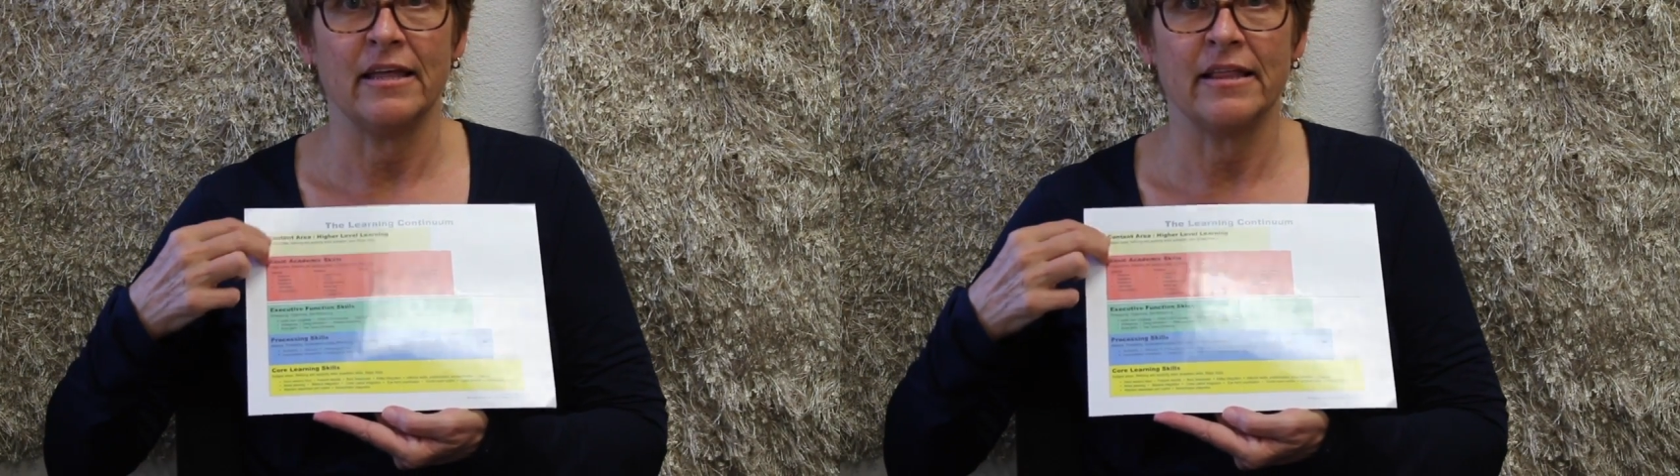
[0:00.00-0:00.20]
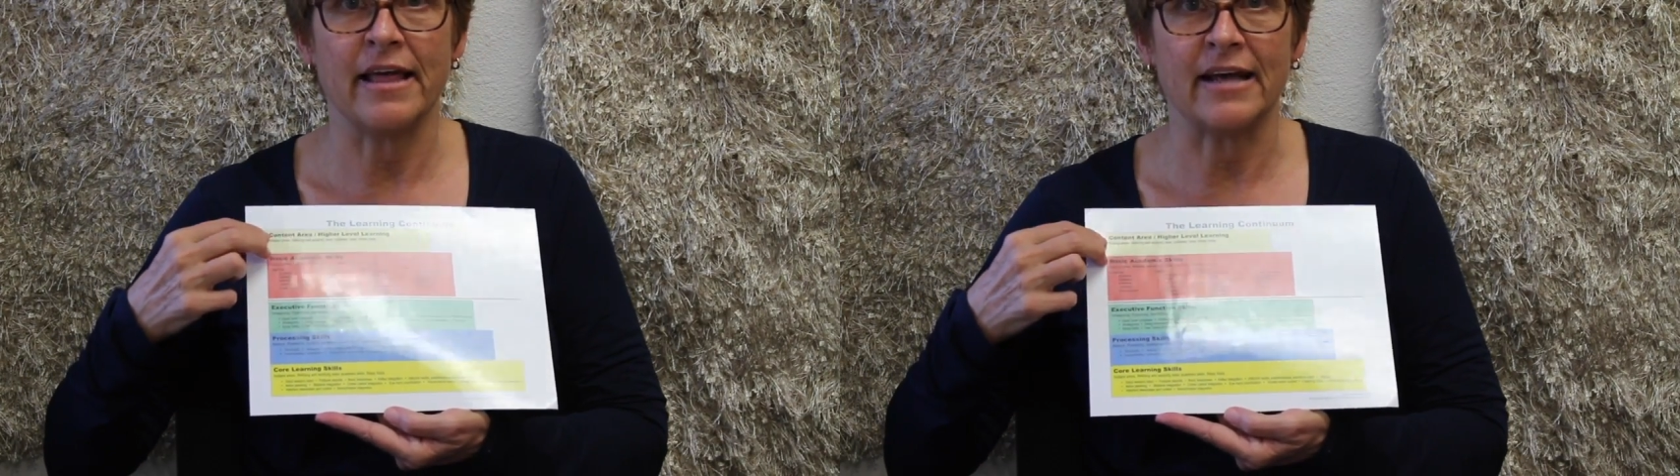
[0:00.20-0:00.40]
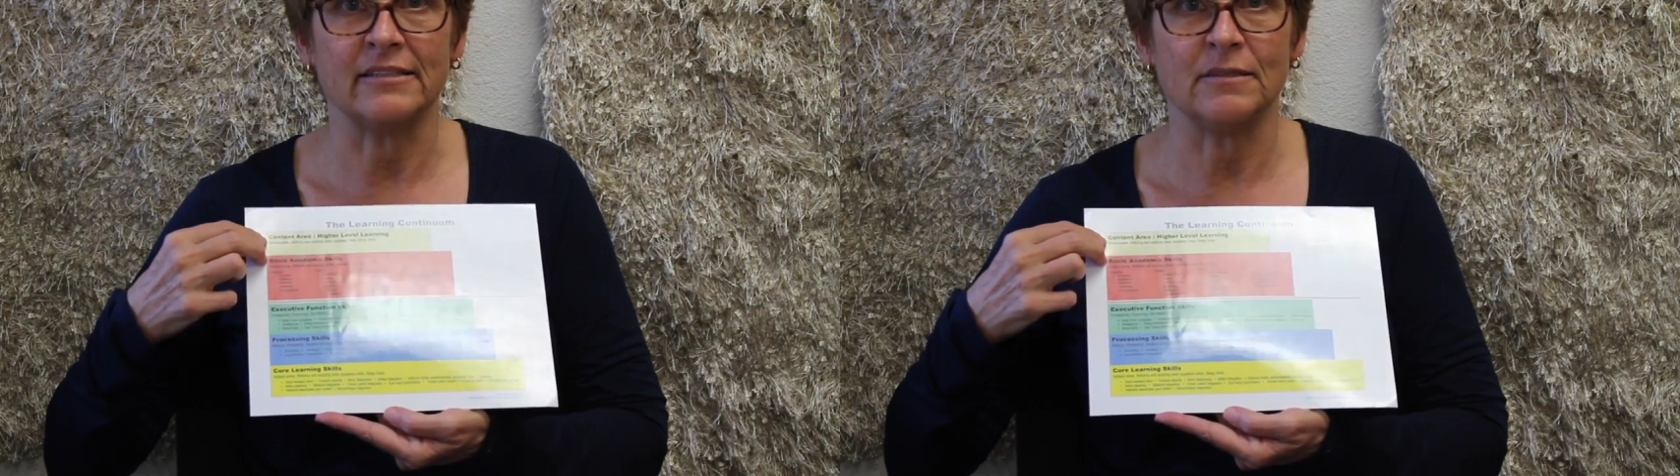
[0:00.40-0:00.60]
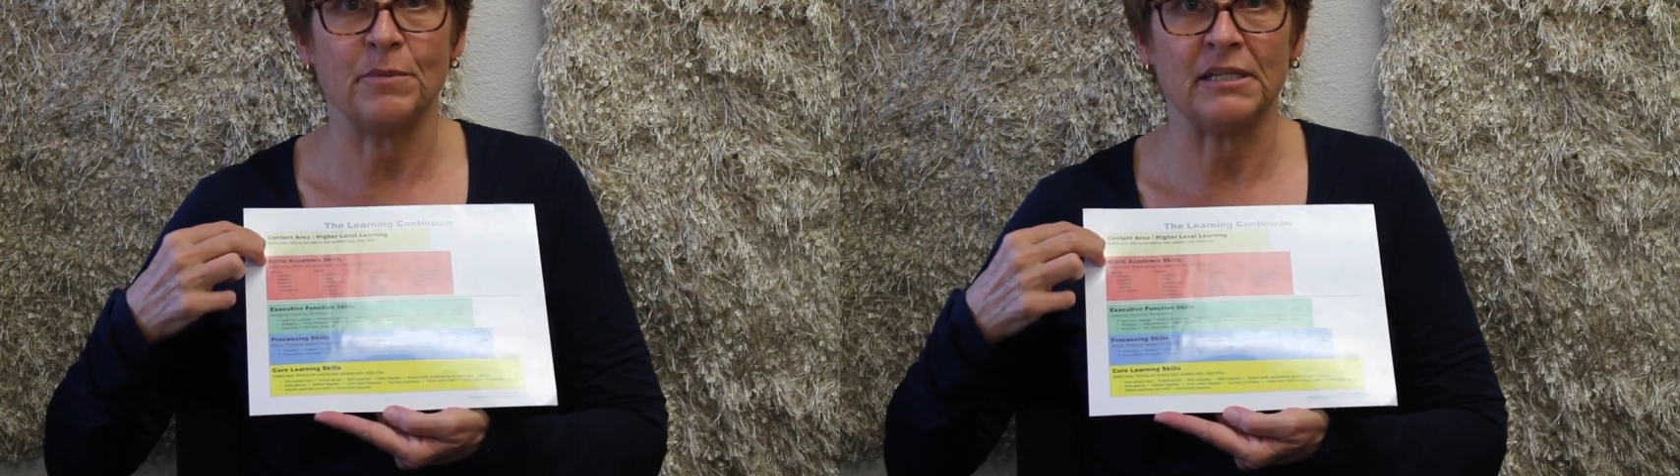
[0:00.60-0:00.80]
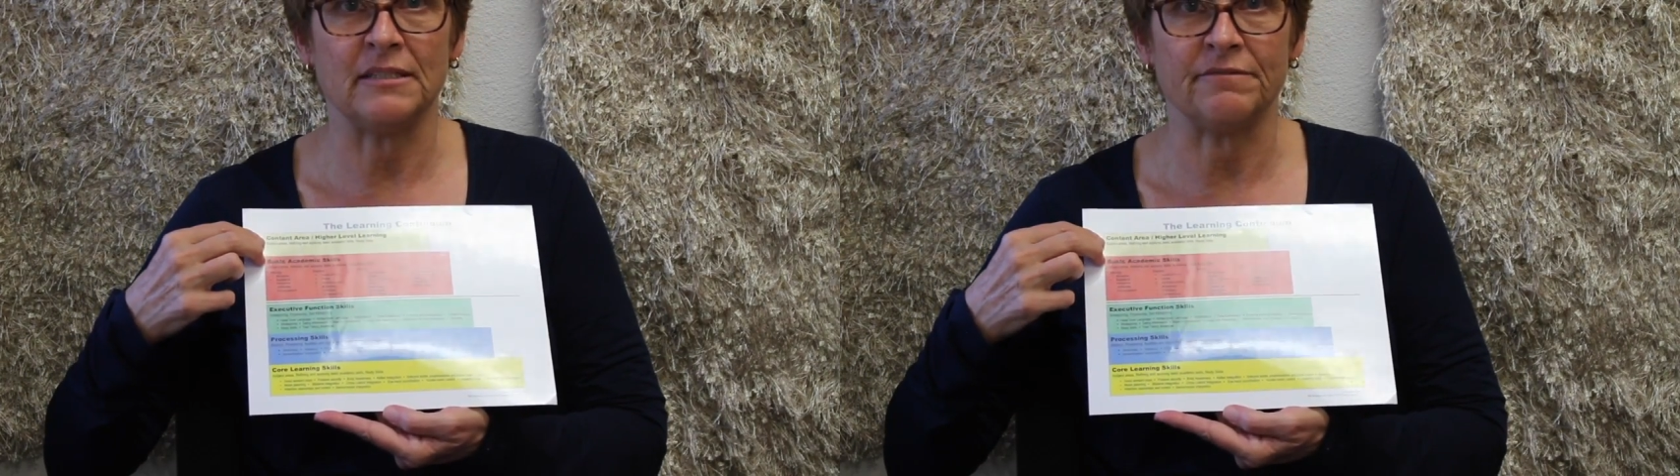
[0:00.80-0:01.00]
that to
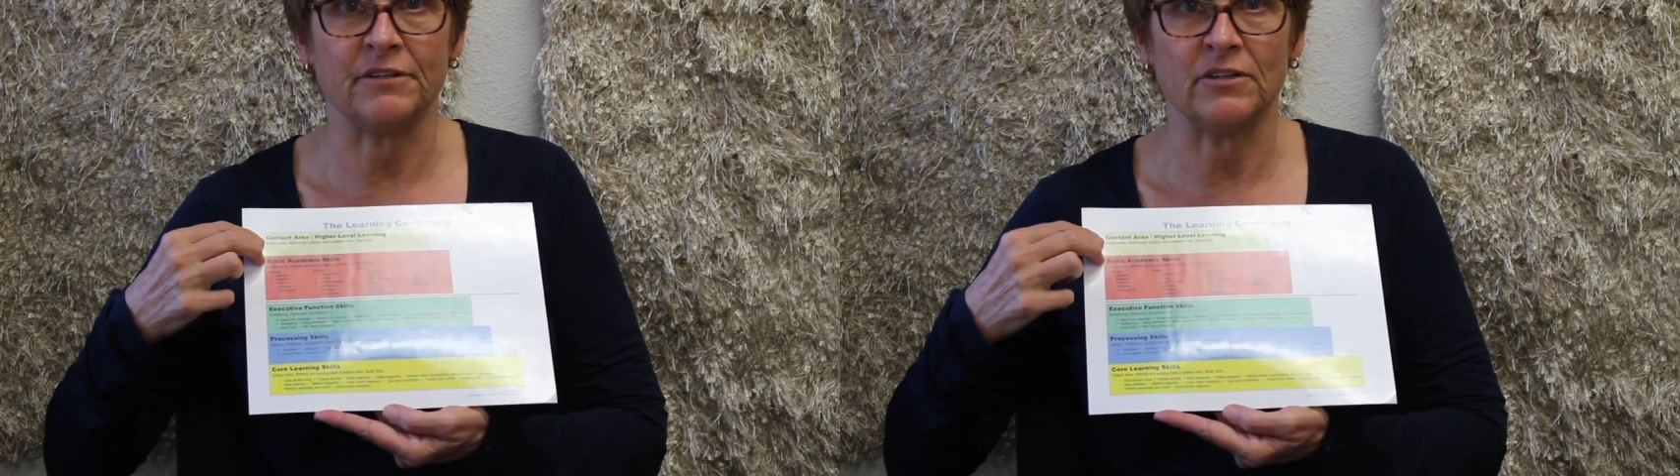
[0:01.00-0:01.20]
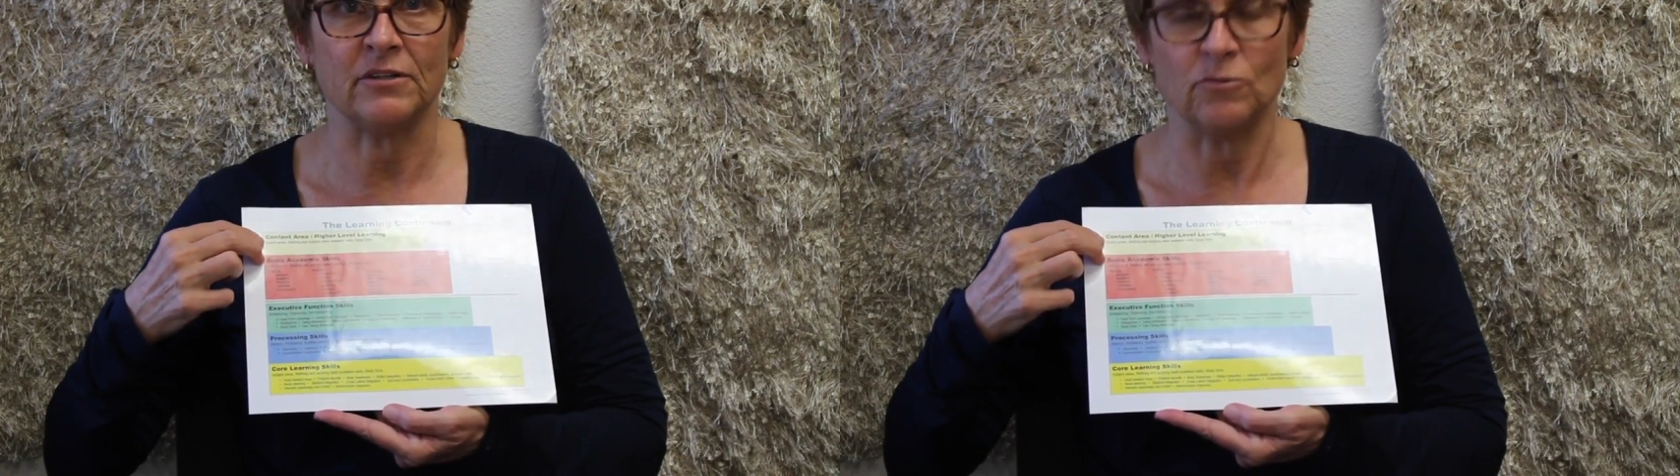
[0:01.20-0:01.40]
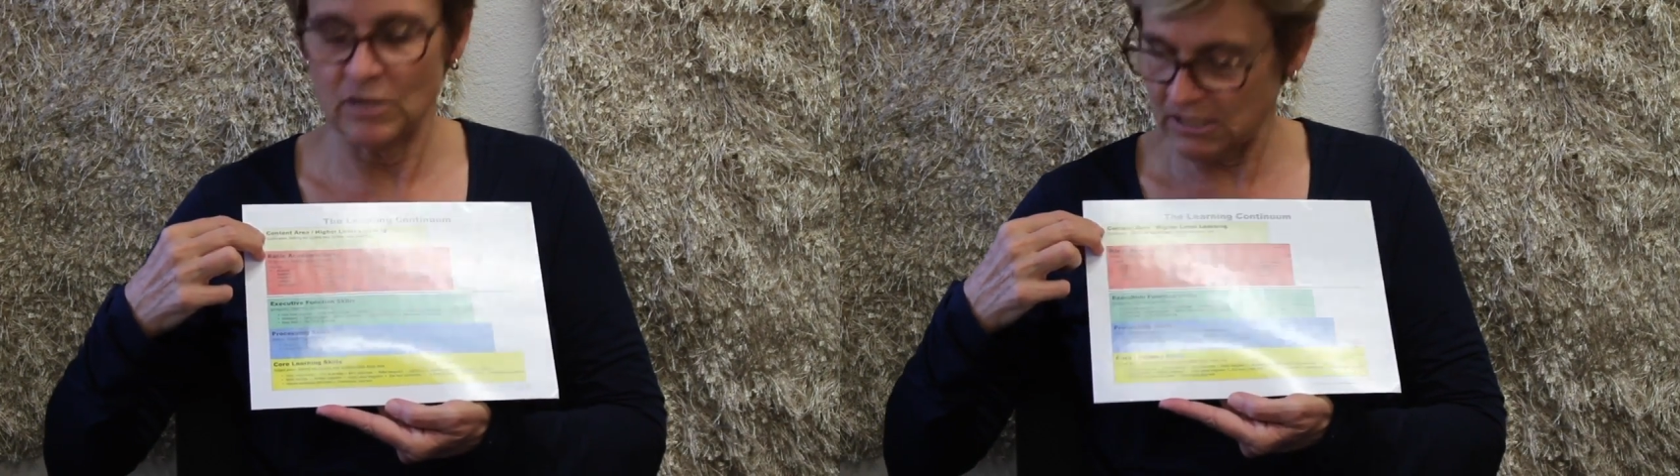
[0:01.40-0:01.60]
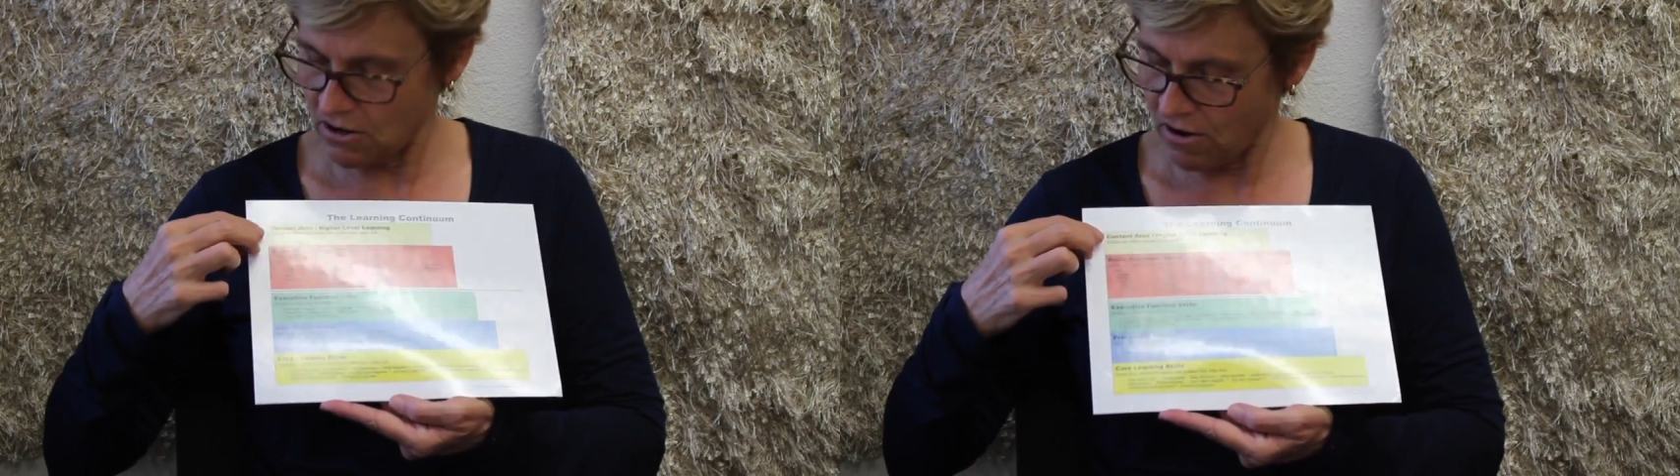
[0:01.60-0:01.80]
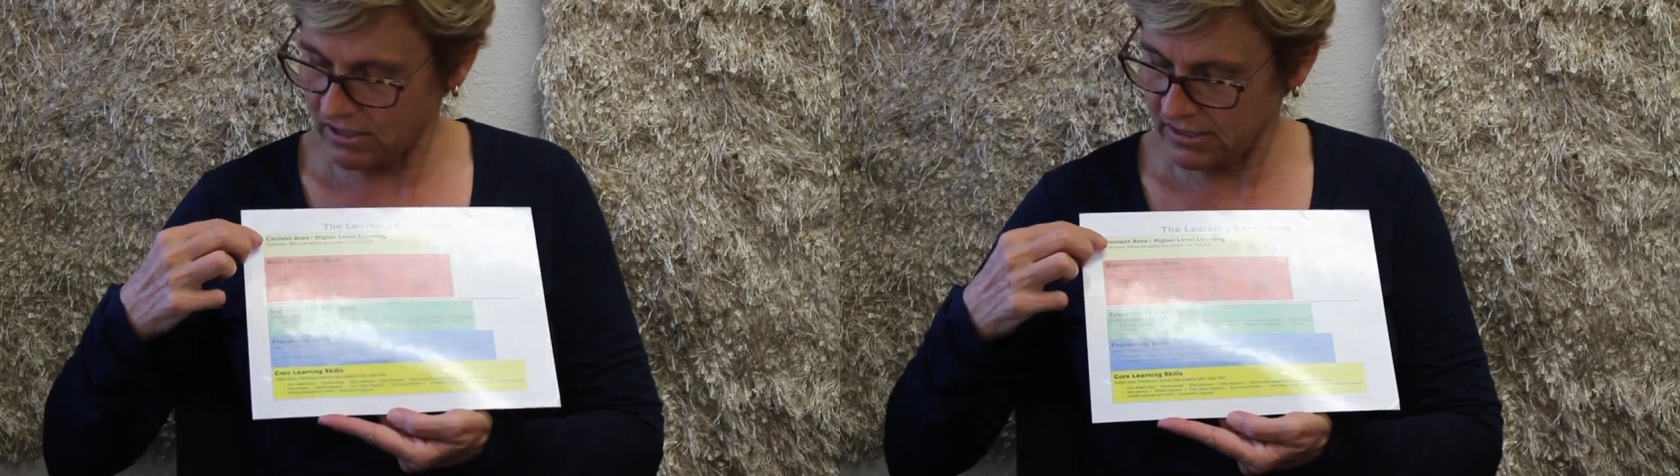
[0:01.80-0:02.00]
be difficult? What's
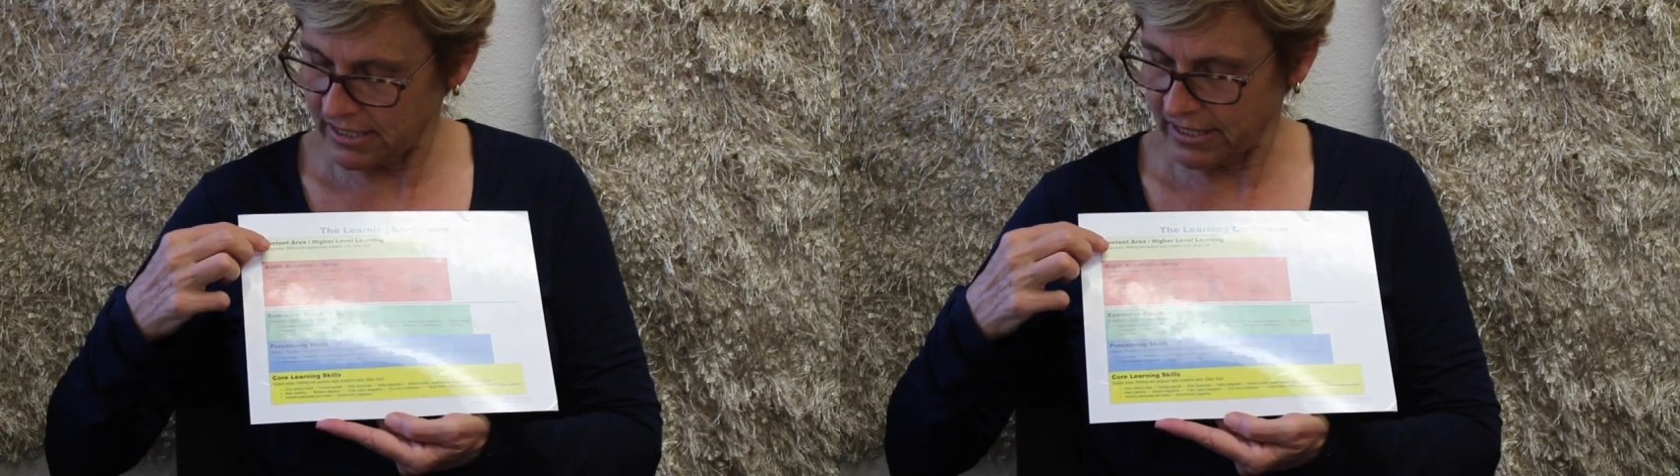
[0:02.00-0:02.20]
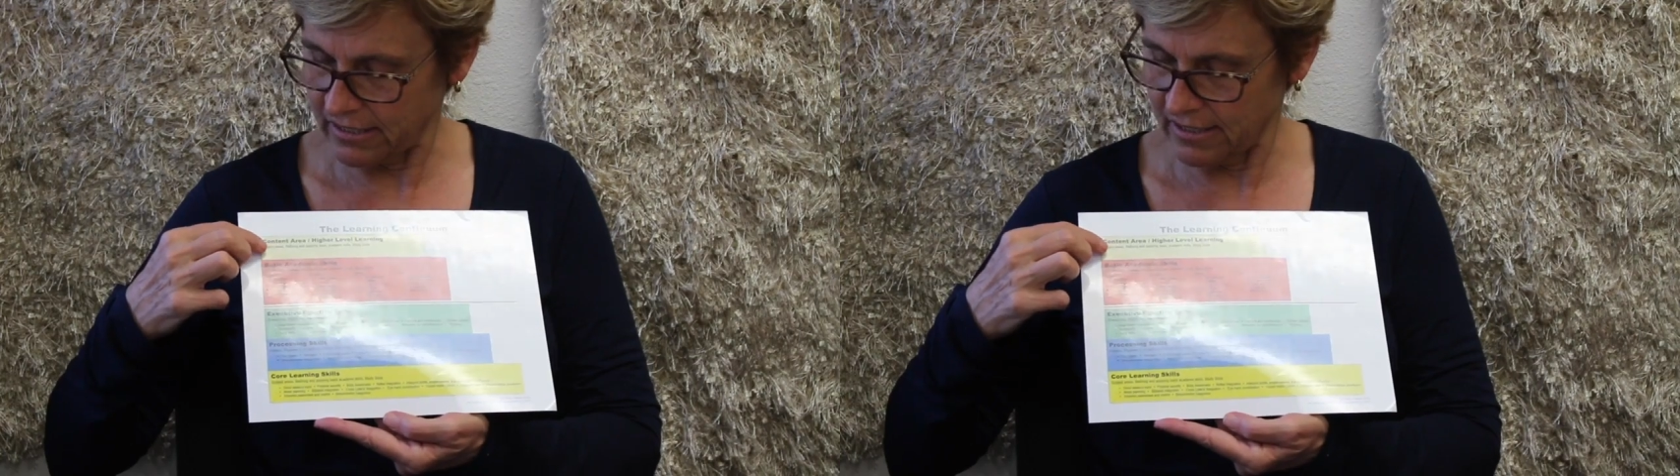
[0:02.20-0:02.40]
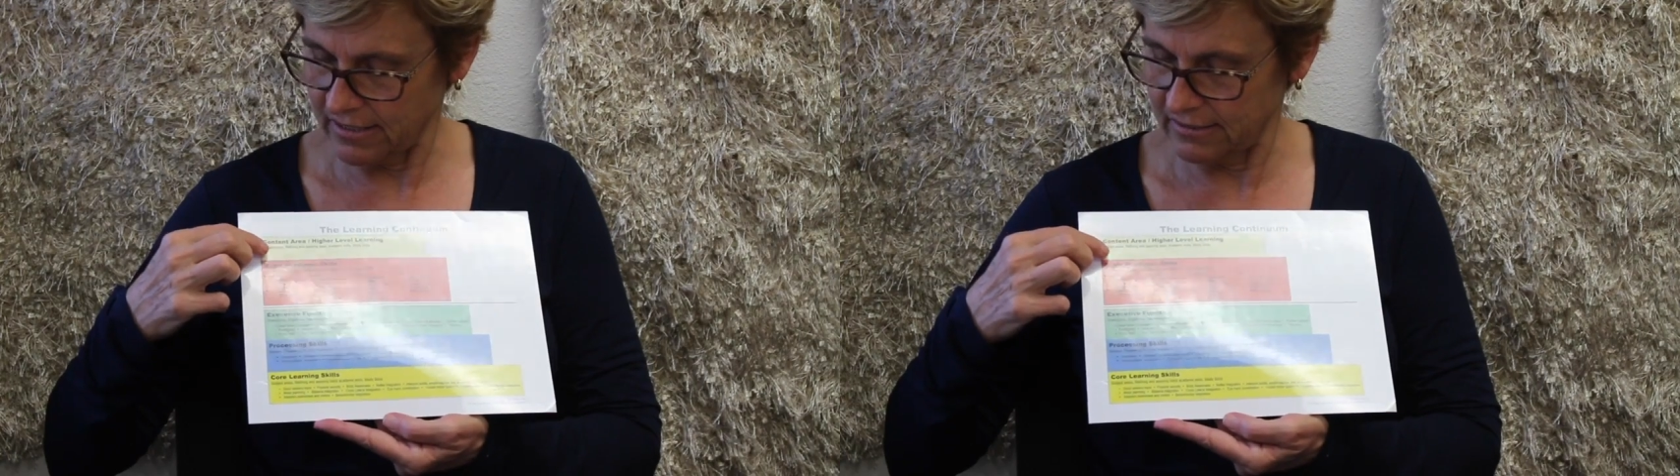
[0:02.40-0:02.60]
causing it